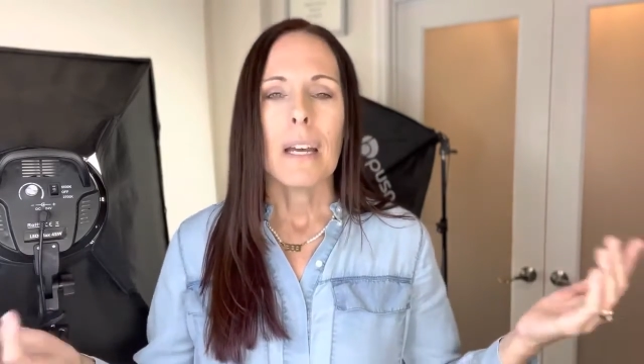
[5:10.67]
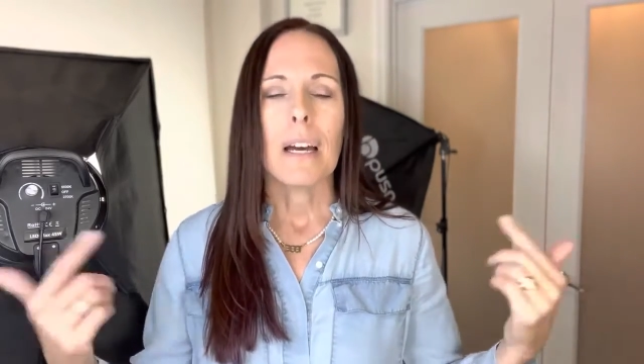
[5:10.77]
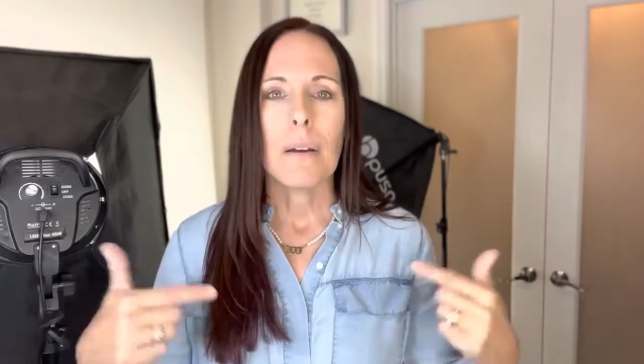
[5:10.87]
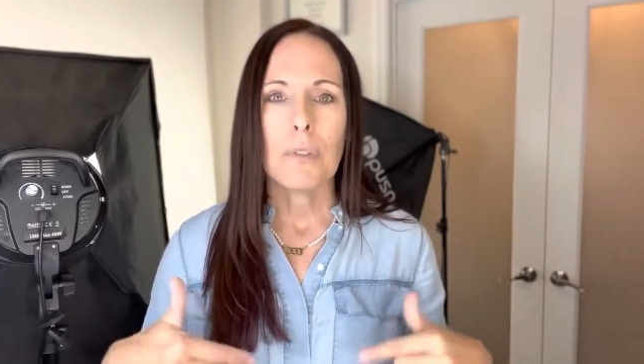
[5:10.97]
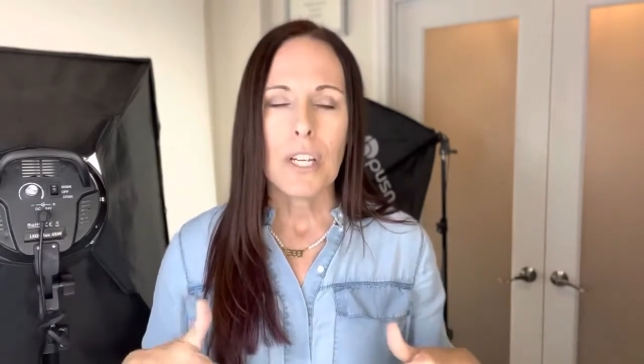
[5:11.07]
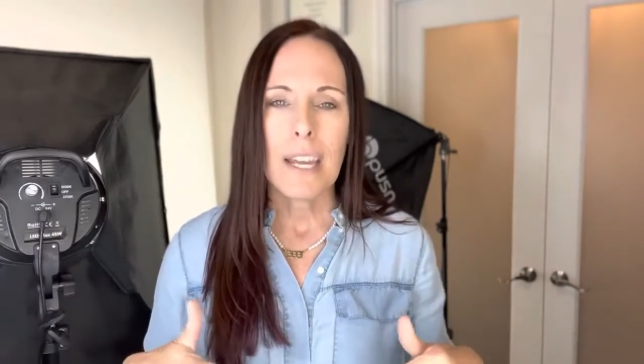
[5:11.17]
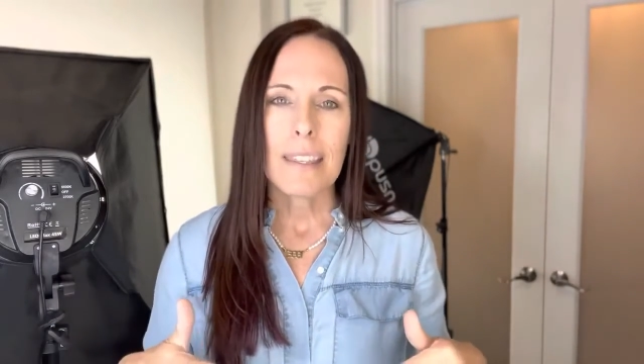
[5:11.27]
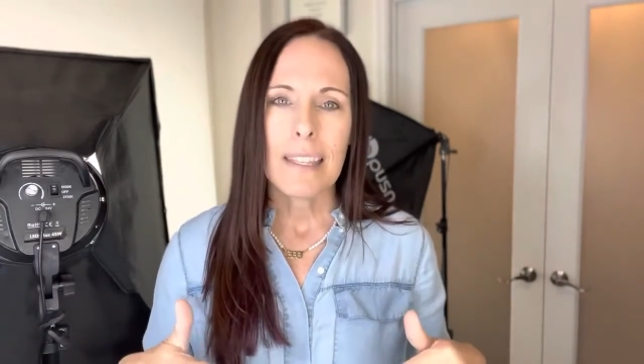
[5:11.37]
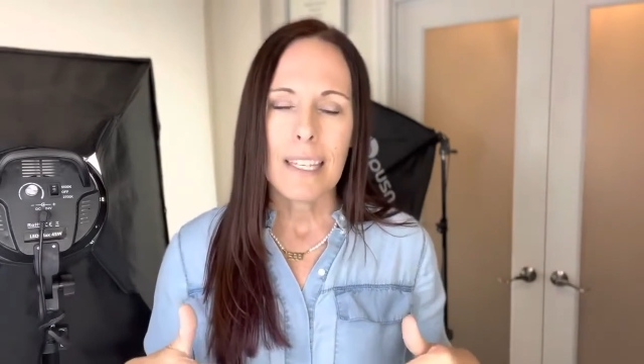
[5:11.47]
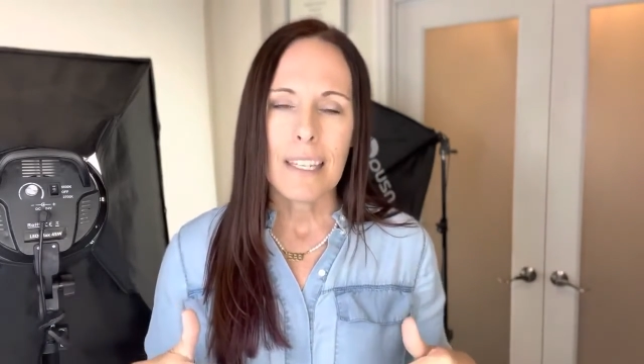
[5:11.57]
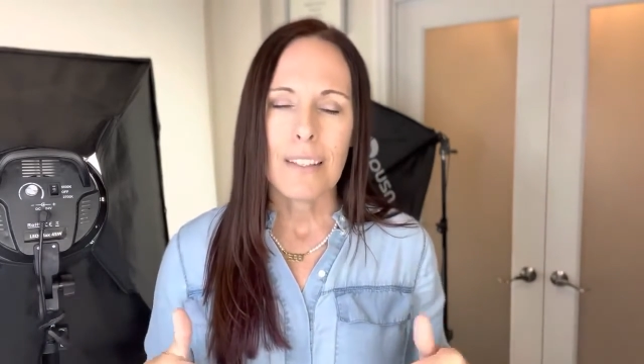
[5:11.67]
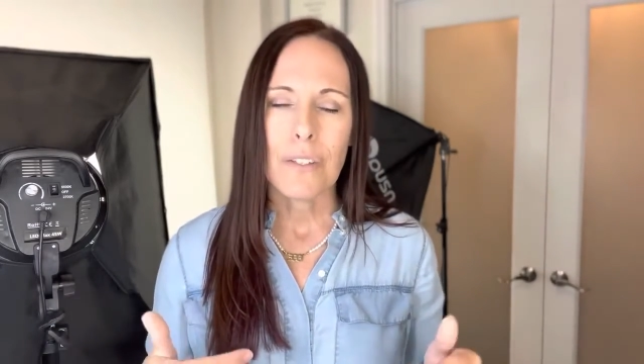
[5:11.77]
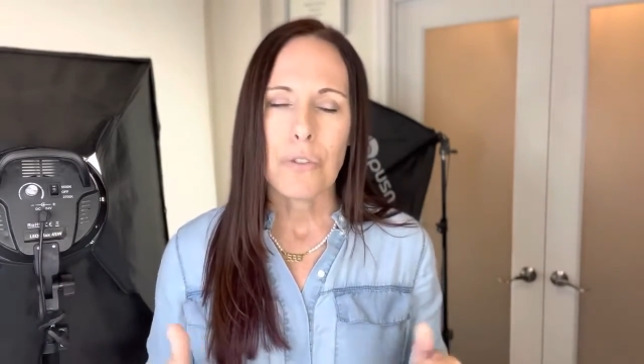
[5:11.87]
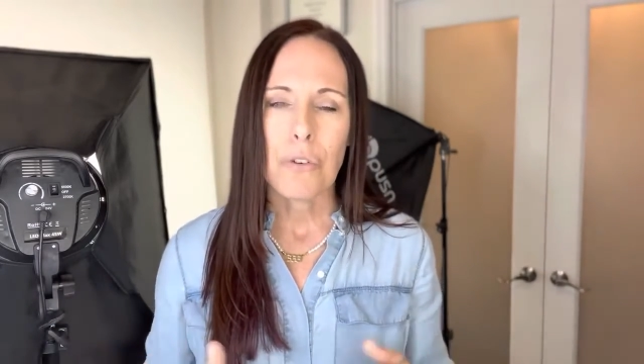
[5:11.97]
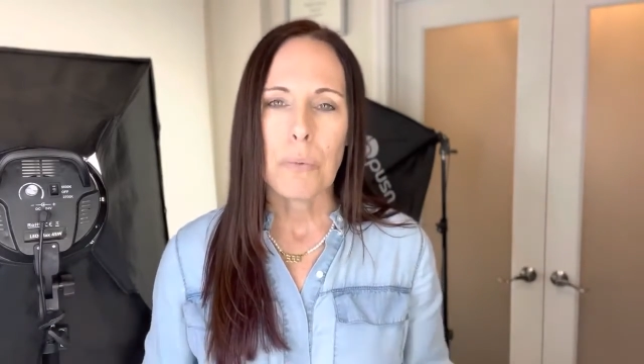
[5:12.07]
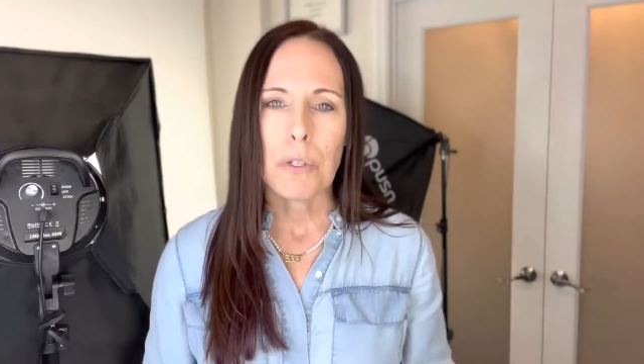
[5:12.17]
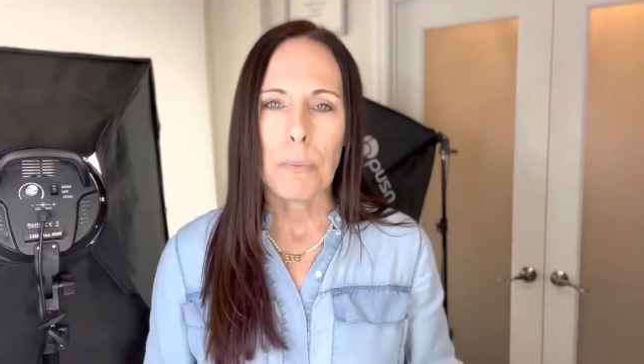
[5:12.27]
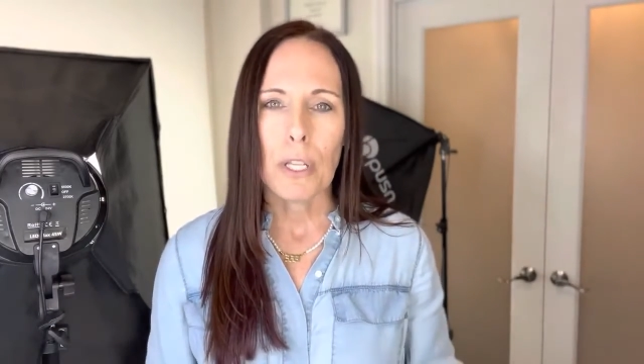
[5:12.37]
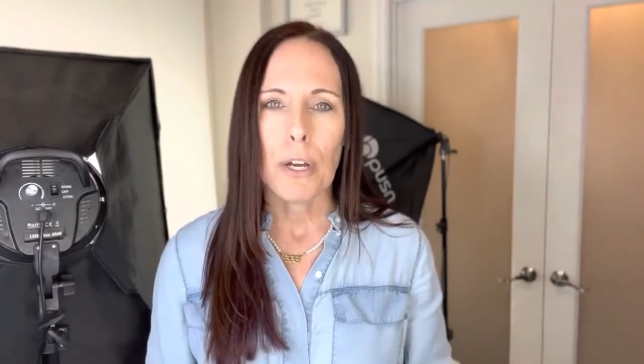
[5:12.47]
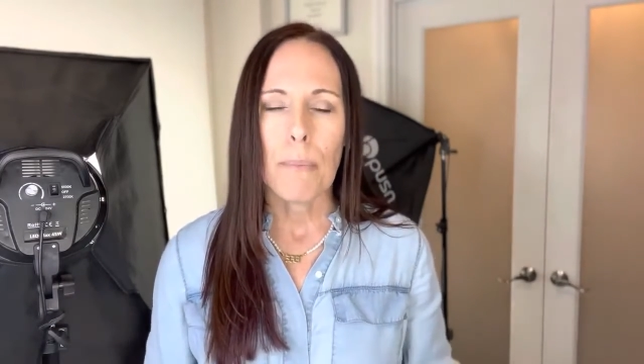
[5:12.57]
Um, check out the link in the description
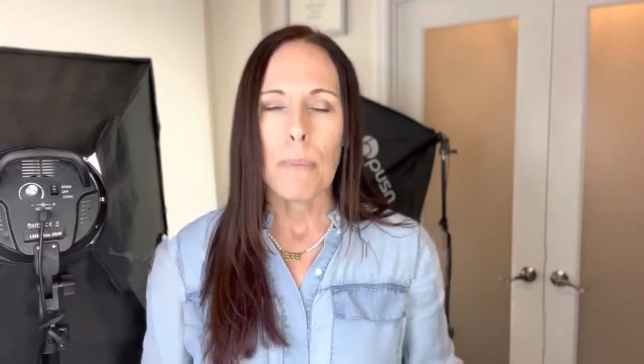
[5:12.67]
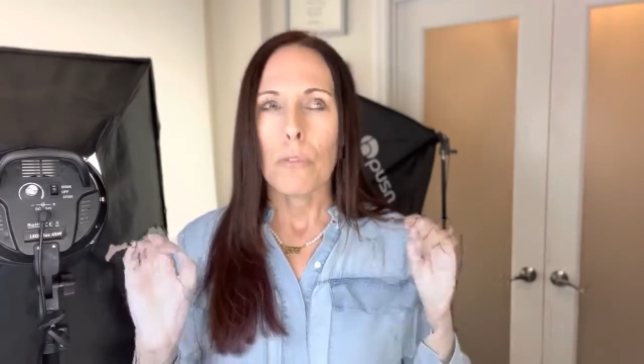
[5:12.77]
below.